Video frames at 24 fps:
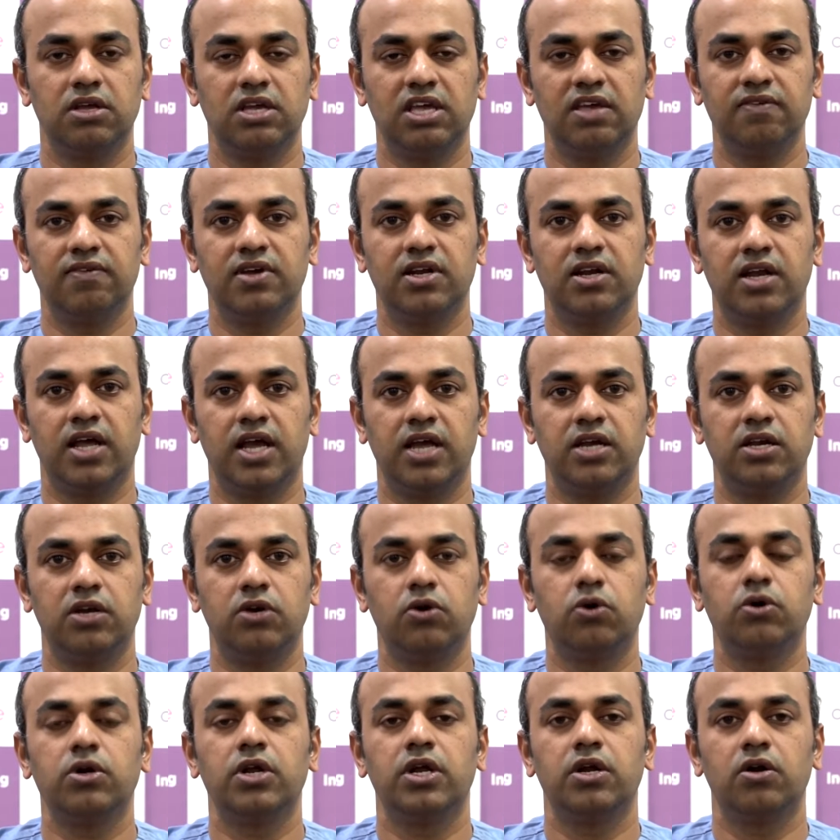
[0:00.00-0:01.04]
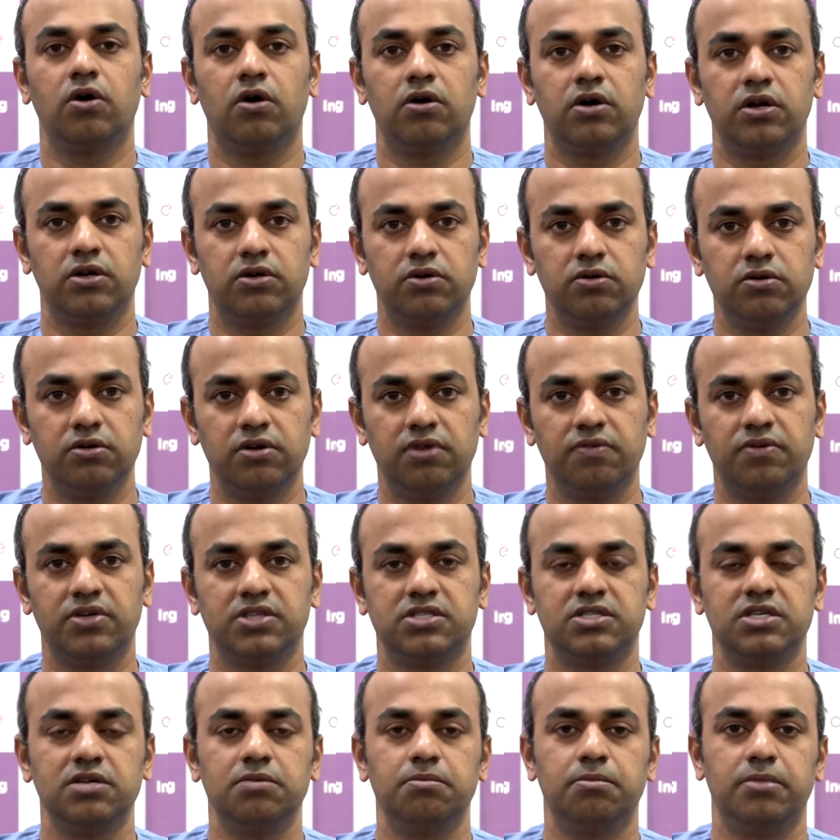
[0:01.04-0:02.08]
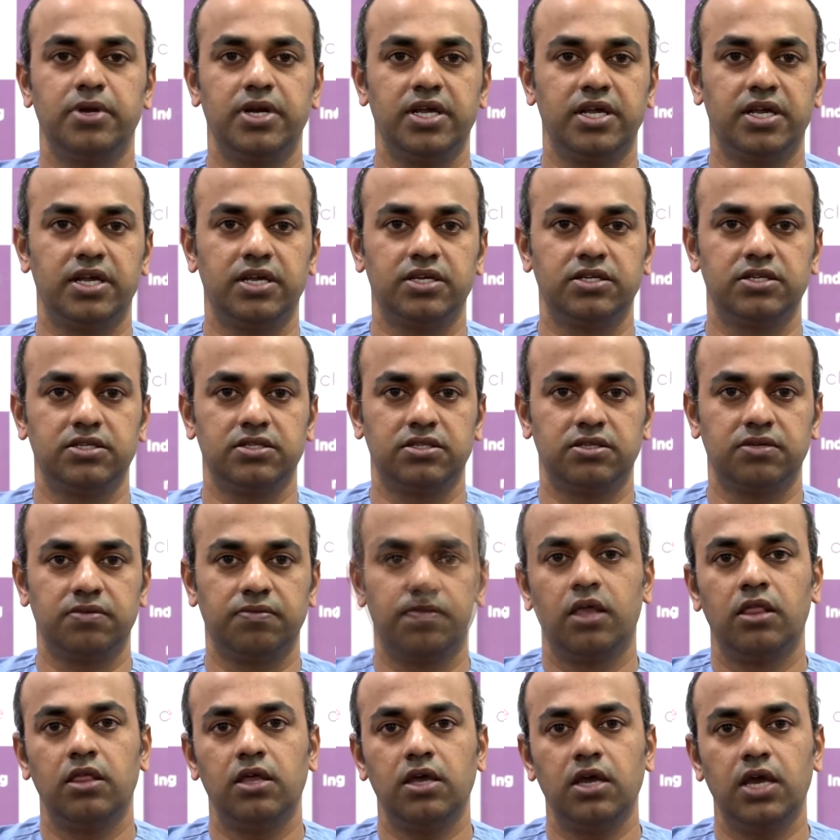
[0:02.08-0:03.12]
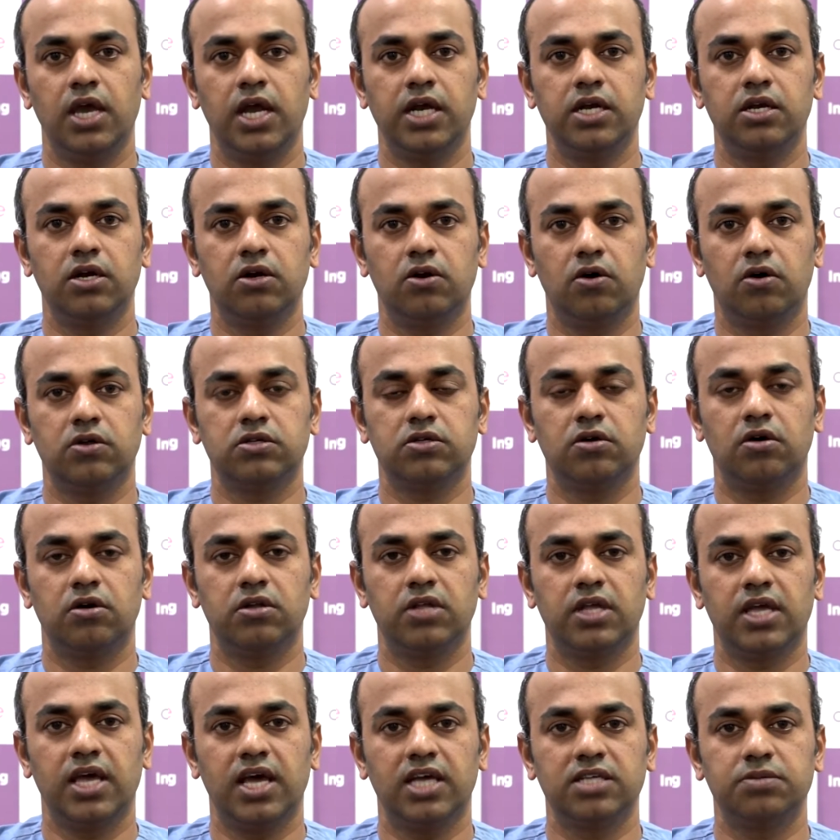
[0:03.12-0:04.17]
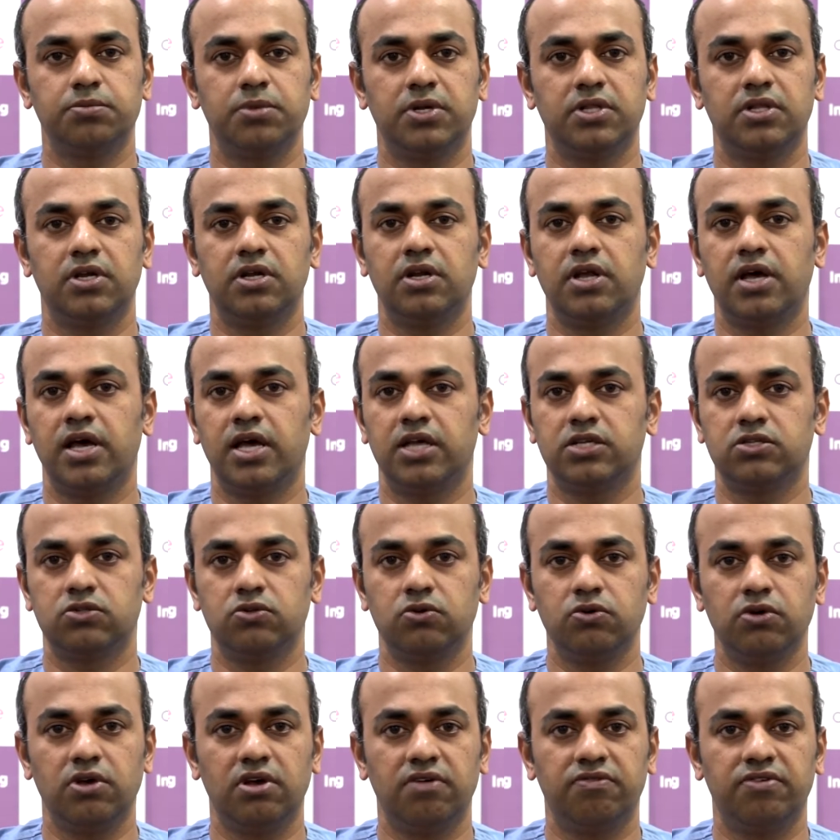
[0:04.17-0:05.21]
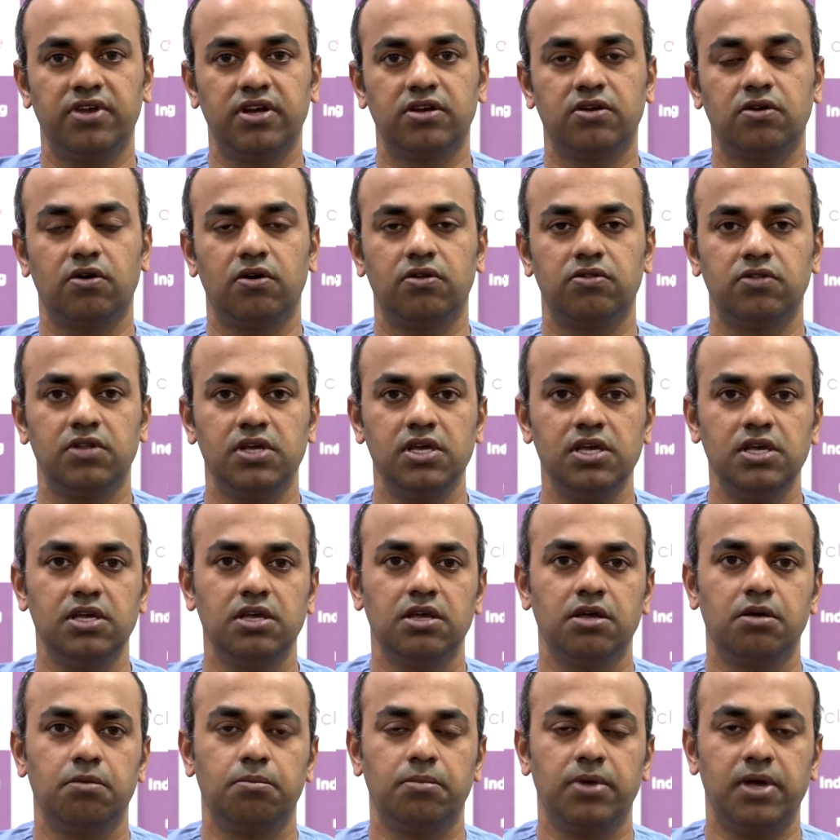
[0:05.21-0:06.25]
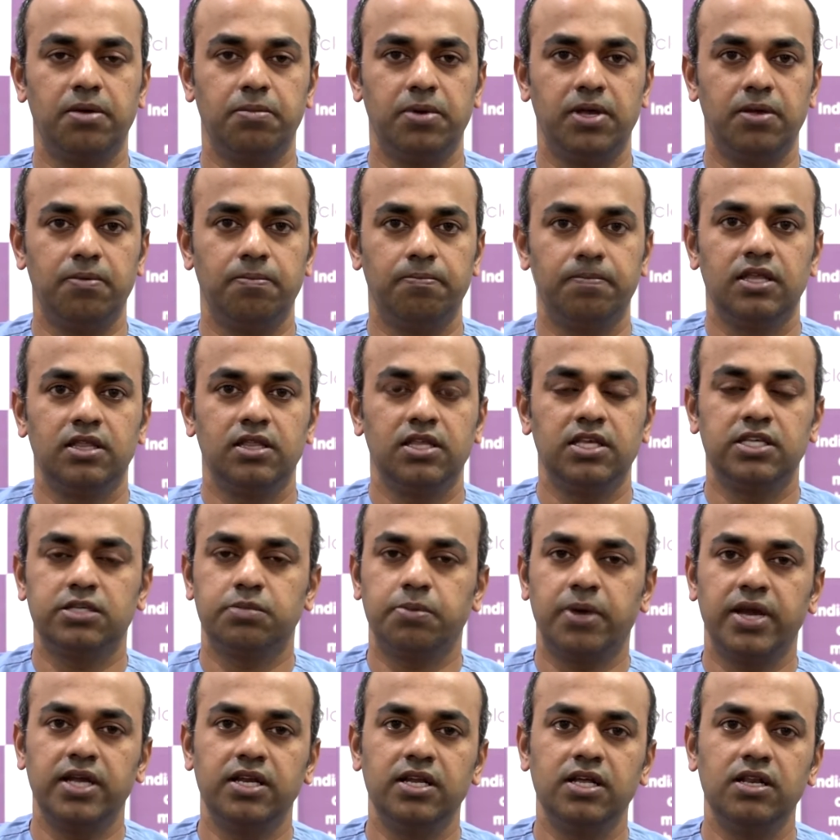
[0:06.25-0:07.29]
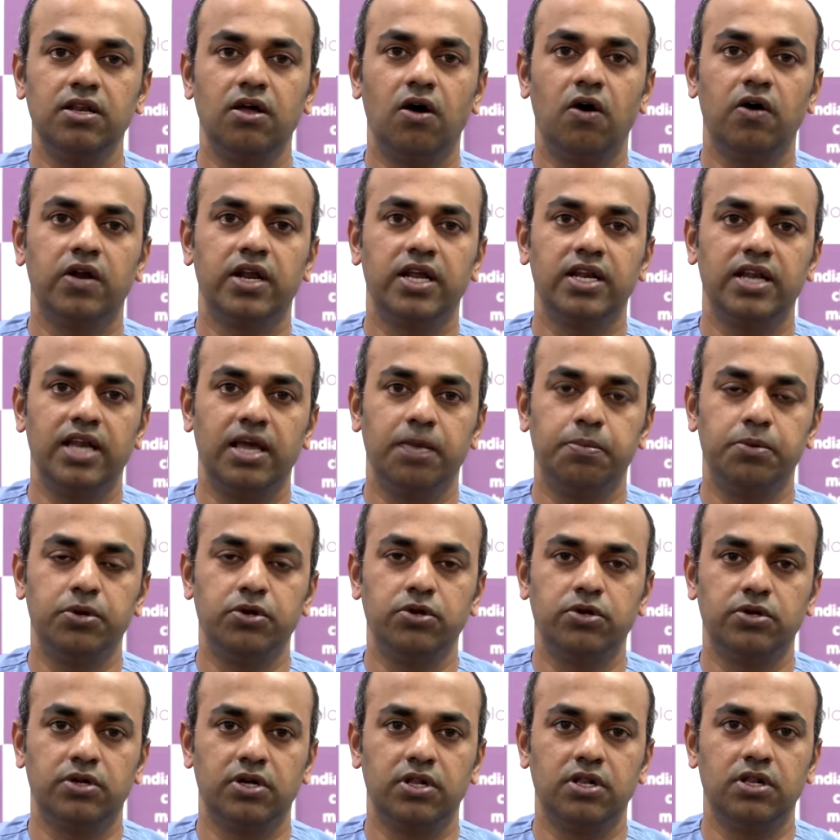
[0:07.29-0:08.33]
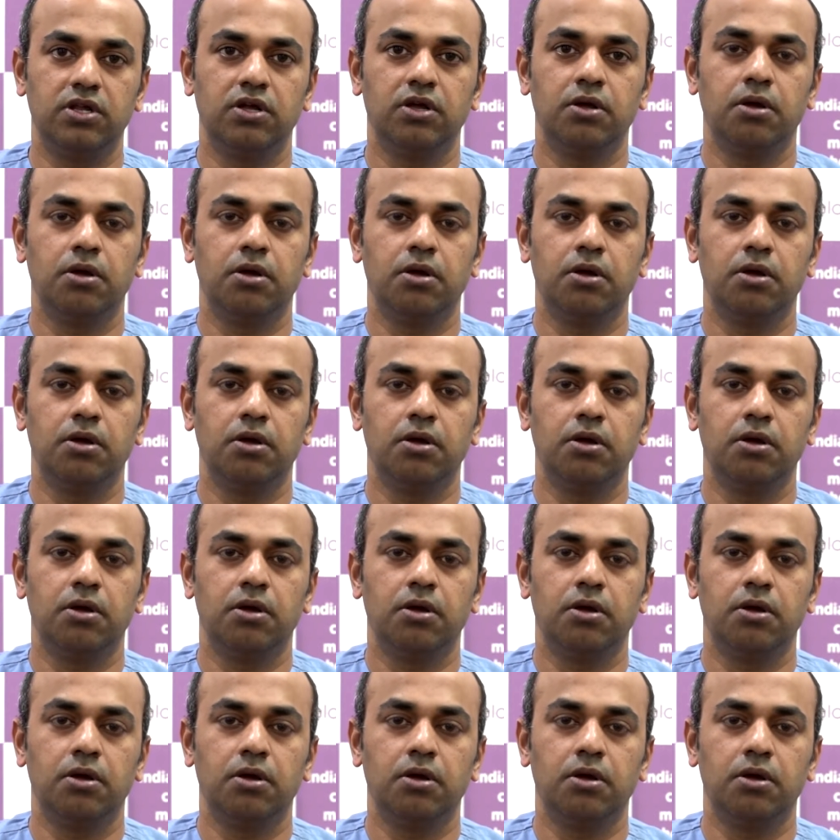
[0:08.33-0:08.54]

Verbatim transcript: give an antidote in order to reverse the medications. The Entonox or the gas method has no effect on the baby. The spinal or an epidural,